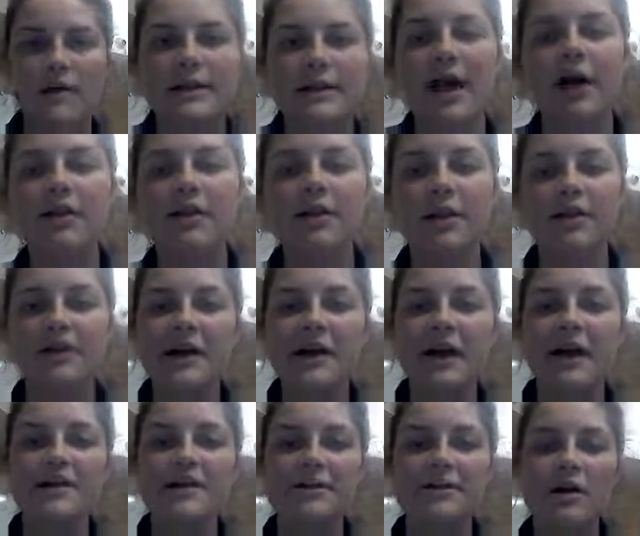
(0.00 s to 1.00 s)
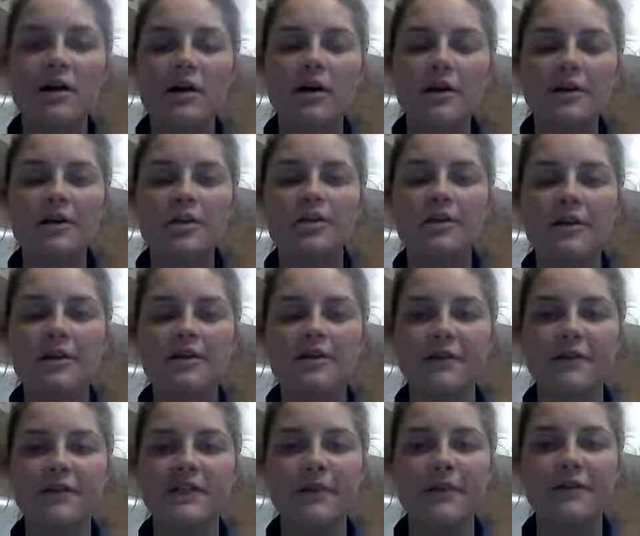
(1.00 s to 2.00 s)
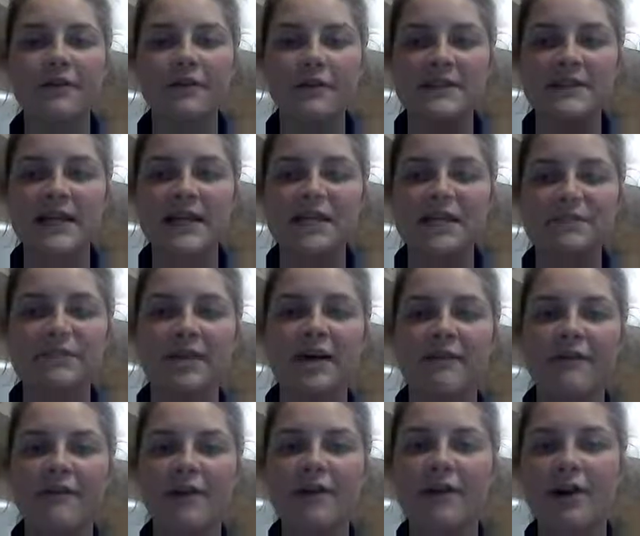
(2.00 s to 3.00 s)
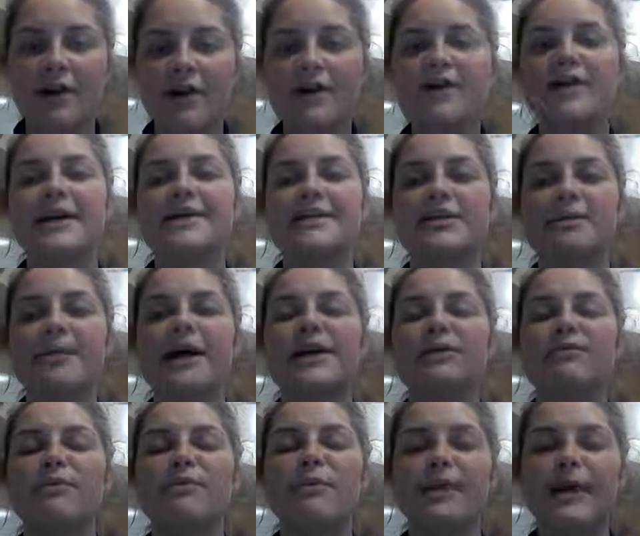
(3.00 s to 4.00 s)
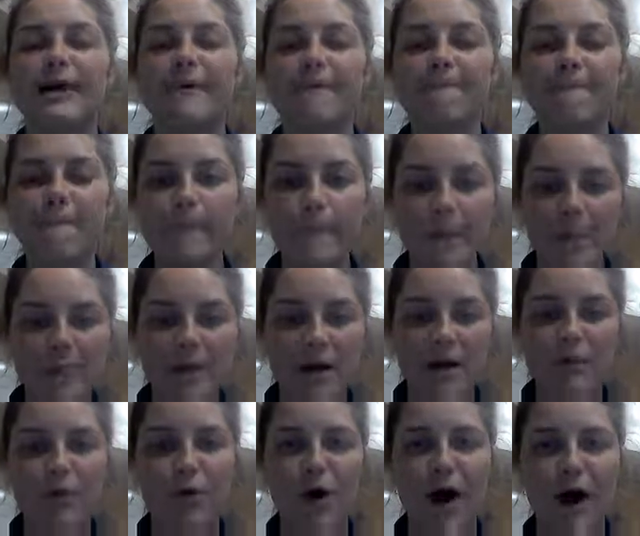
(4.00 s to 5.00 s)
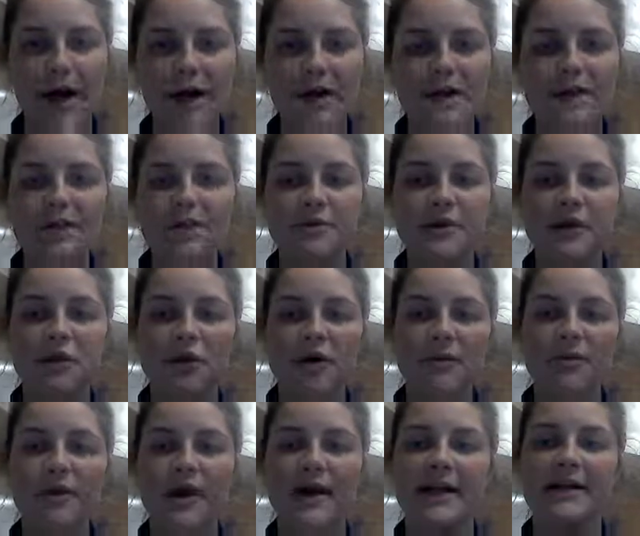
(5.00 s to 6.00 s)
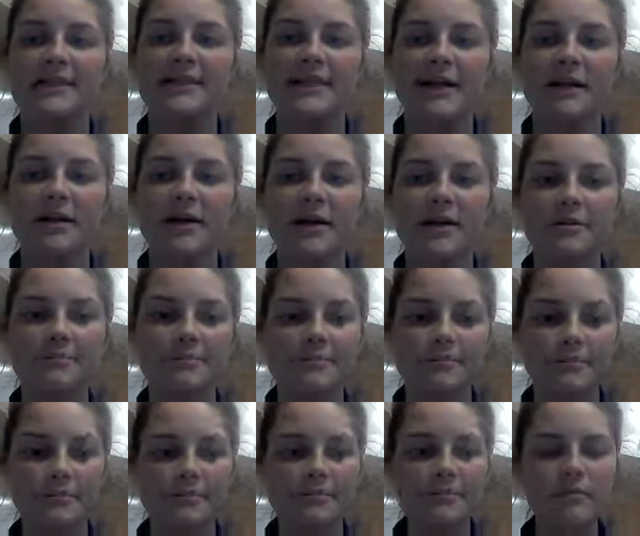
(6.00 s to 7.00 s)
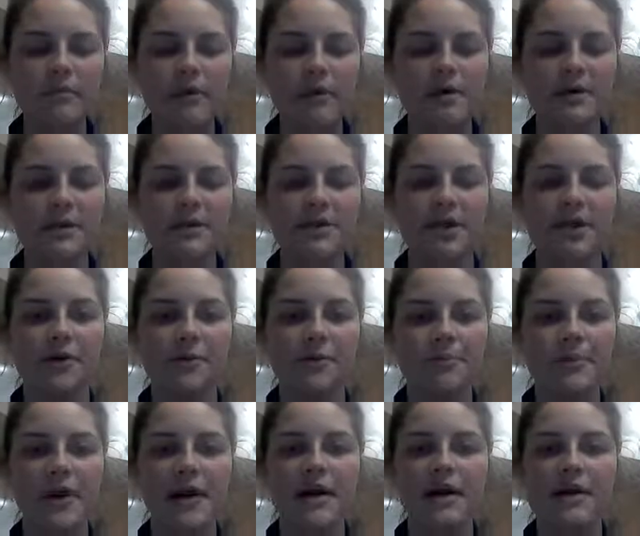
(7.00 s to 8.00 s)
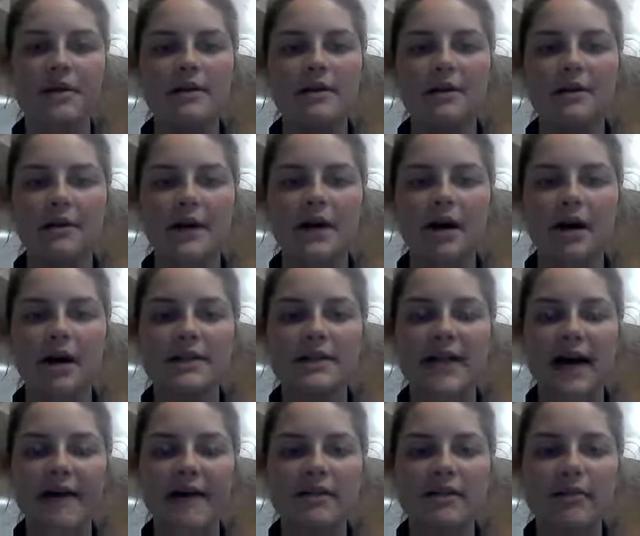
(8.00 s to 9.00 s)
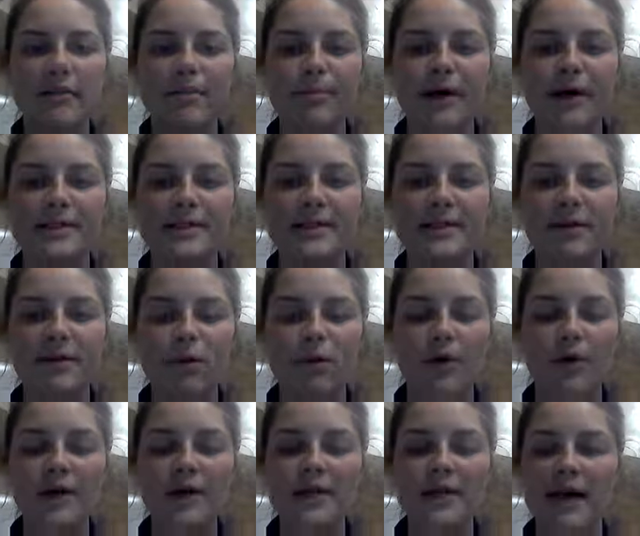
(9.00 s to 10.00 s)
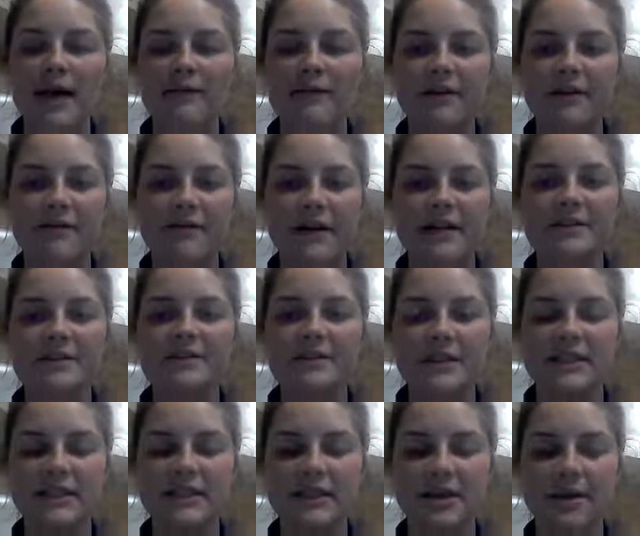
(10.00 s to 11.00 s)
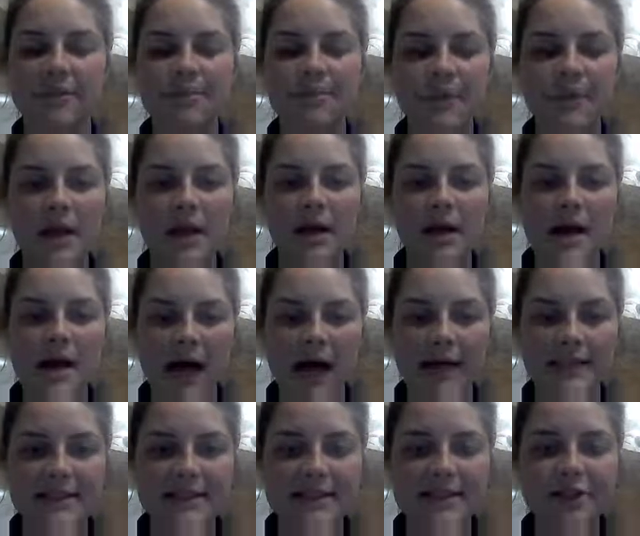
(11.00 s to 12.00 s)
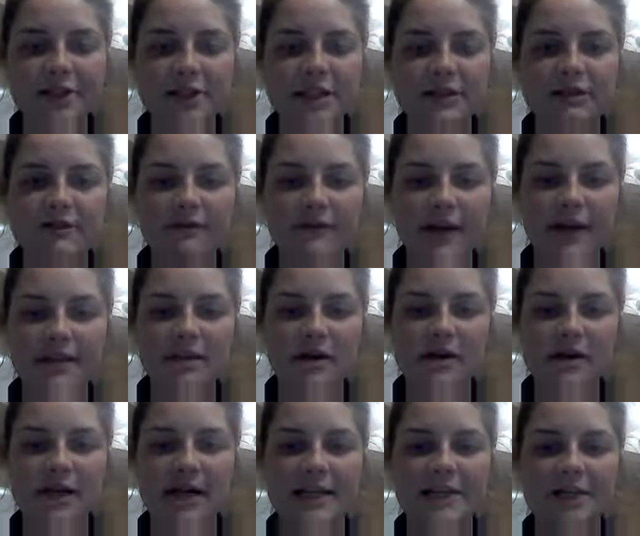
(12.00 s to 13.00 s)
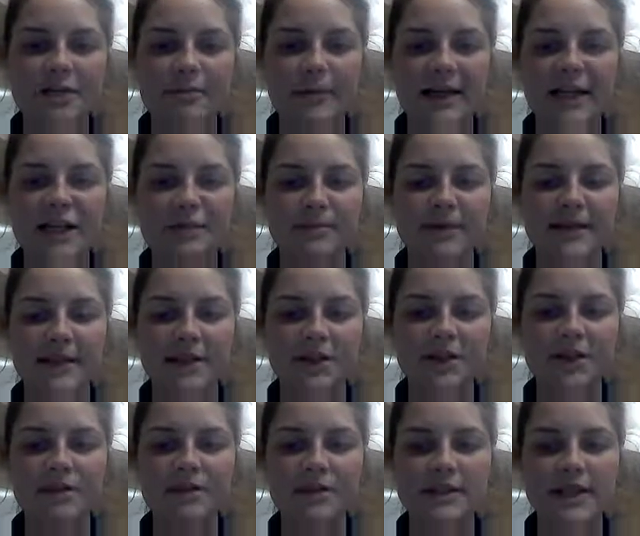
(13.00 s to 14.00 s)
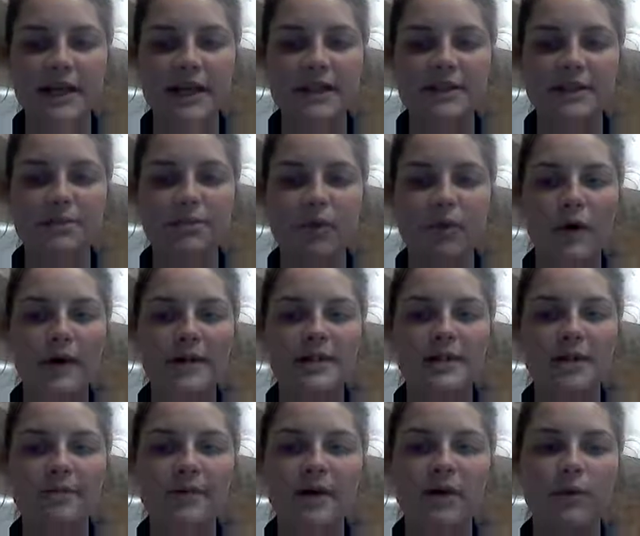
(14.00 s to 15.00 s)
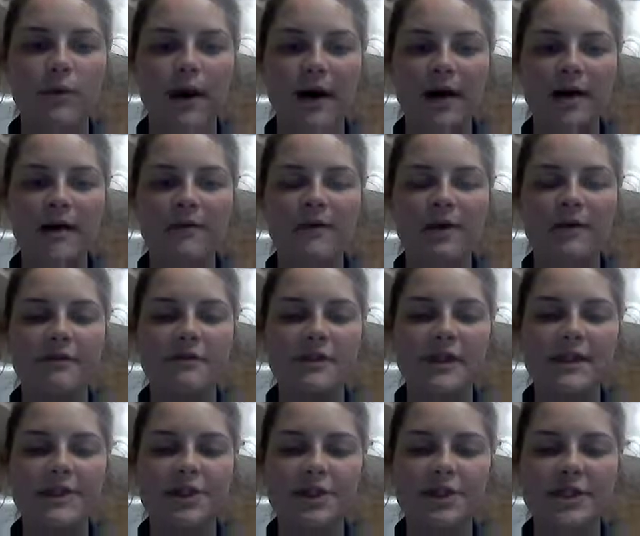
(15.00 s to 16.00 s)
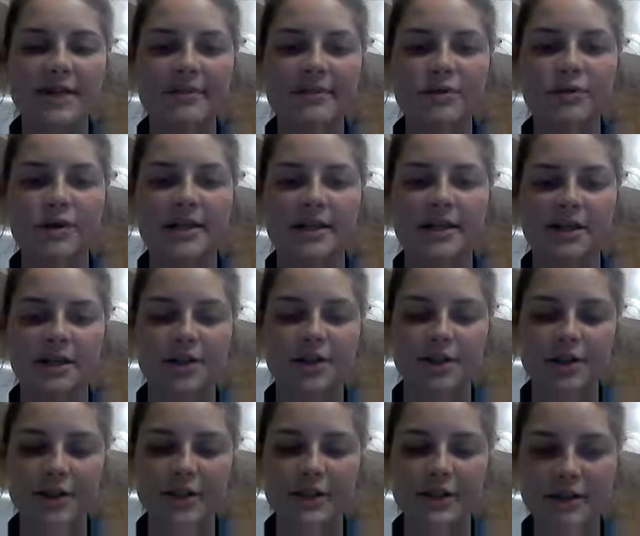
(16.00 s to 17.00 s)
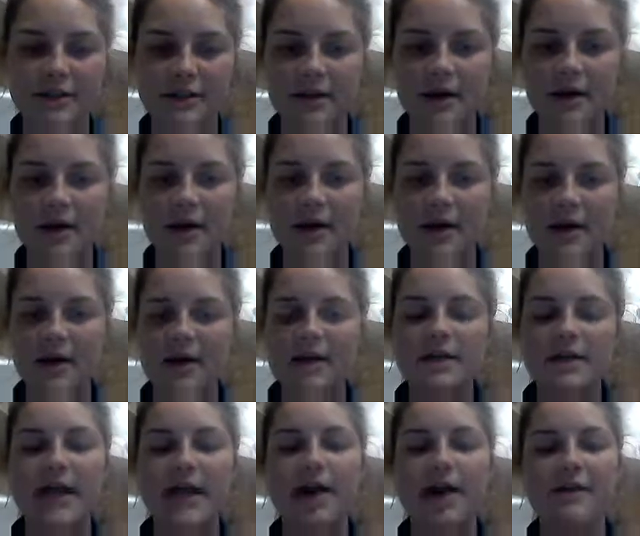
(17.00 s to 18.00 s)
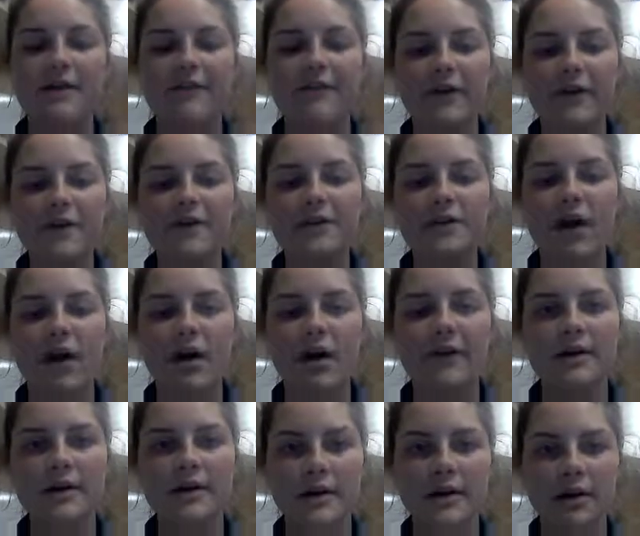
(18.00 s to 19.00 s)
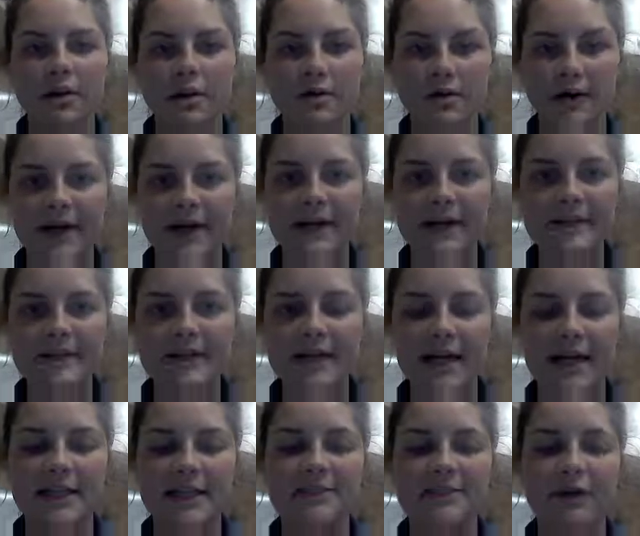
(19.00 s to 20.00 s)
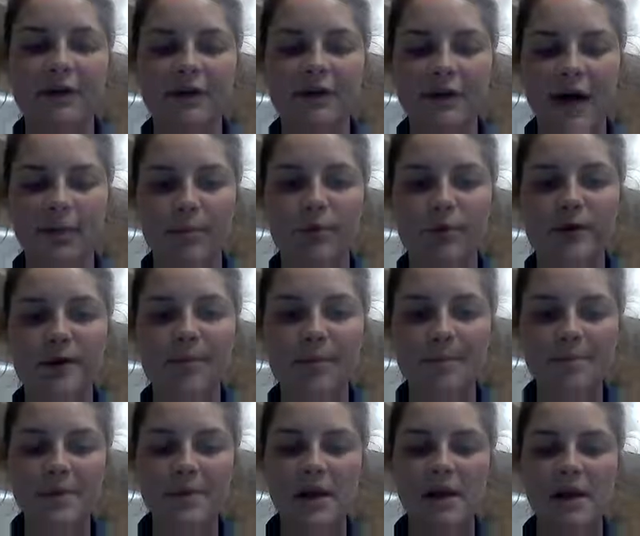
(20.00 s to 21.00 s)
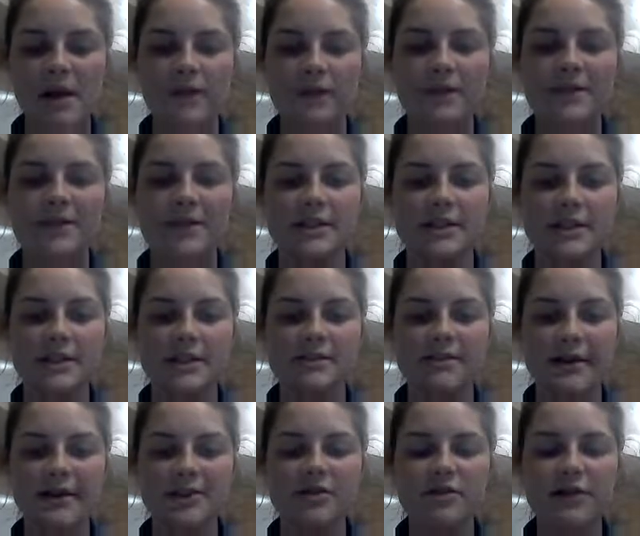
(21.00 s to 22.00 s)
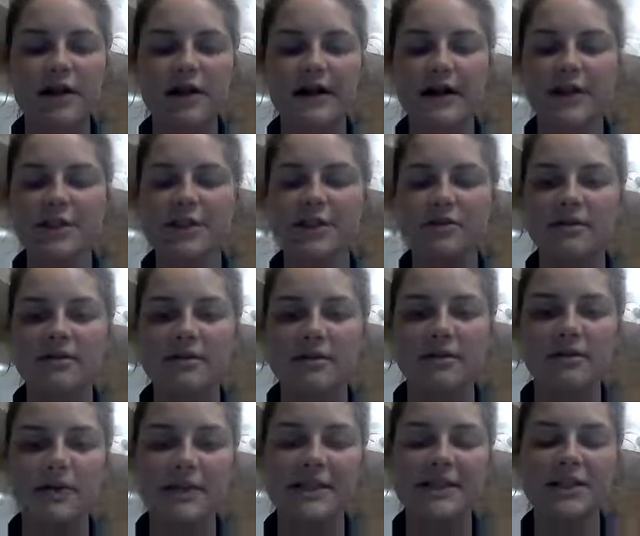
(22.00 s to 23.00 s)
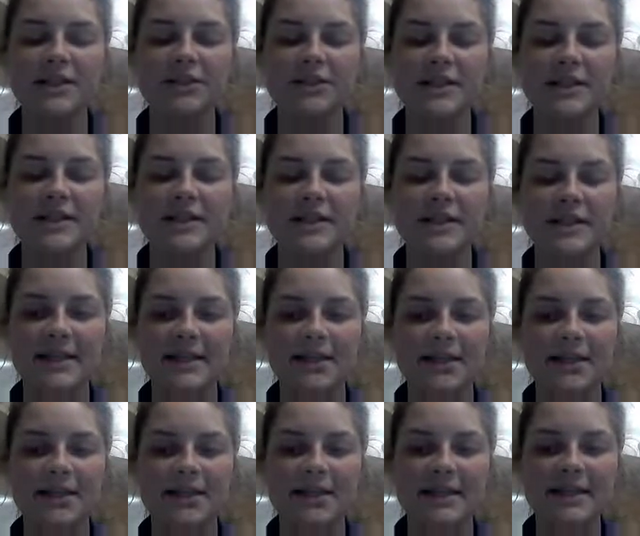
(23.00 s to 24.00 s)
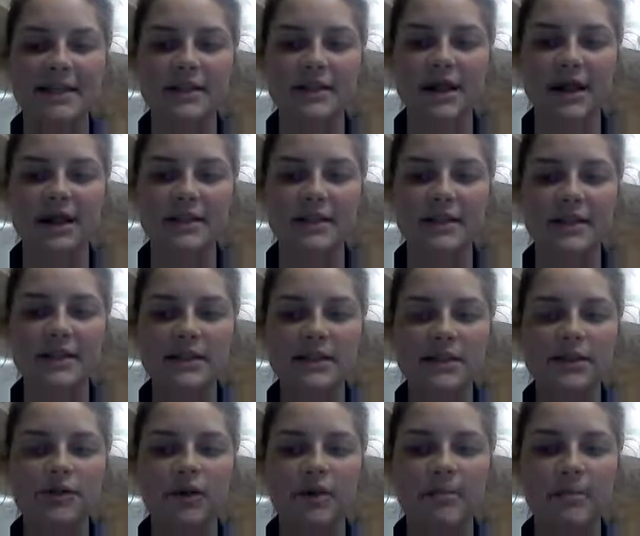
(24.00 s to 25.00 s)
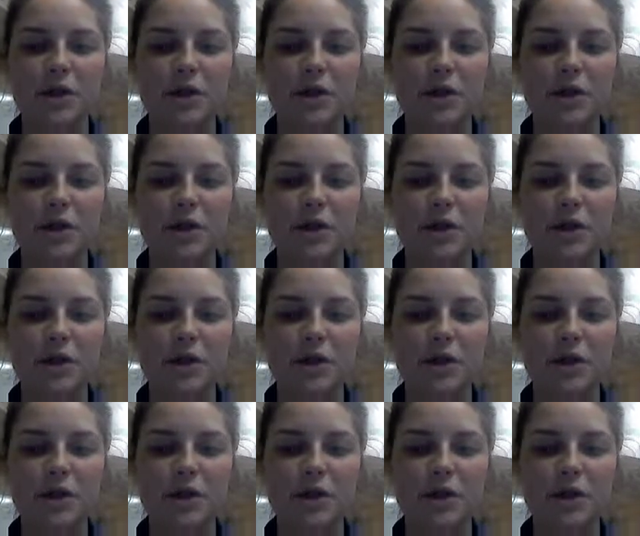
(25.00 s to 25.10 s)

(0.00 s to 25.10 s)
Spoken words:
Now, the 3 R's are also the first step of assessment of your current classroom management plan prior to incorporating CLR. So, the 3 R's have to be present in order to have an effective system. As teachers reflect on classroom management issues, it is important to be aware of their relationships with their students. Now, the first R in the 3 stands for rapport, which is the special connection between students and teachers that leads to a